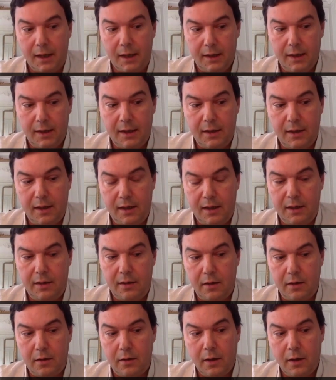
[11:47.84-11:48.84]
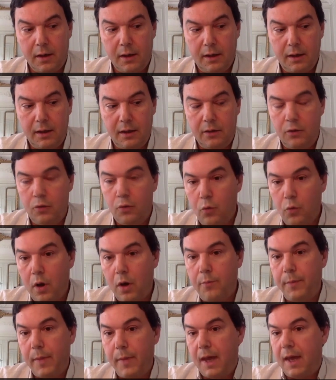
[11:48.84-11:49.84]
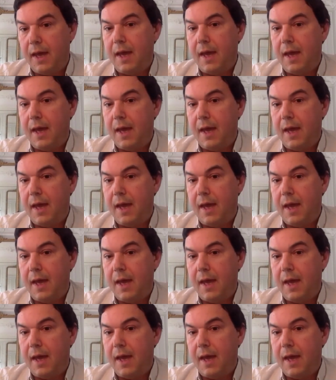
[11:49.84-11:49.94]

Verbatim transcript: in in uh, in Europe.